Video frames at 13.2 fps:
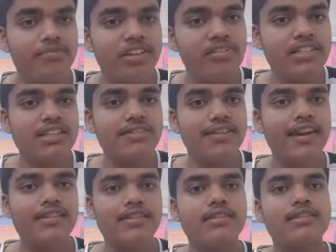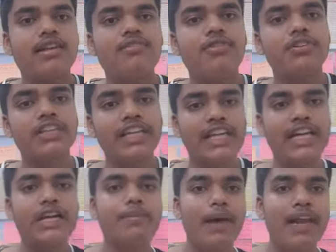which is very essential for the
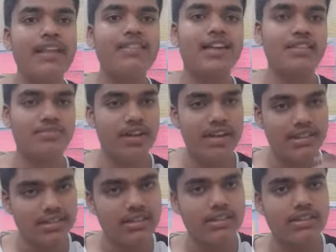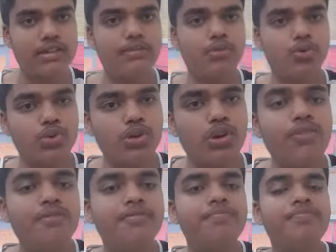heat balance as well as the distribution
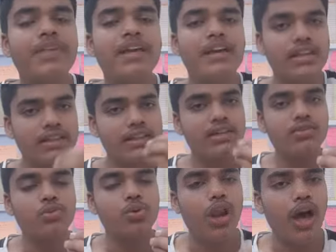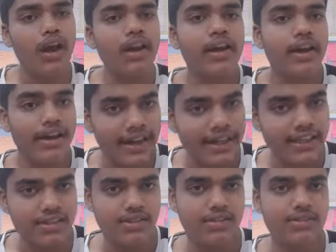of the solar
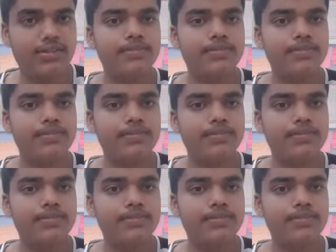radiations,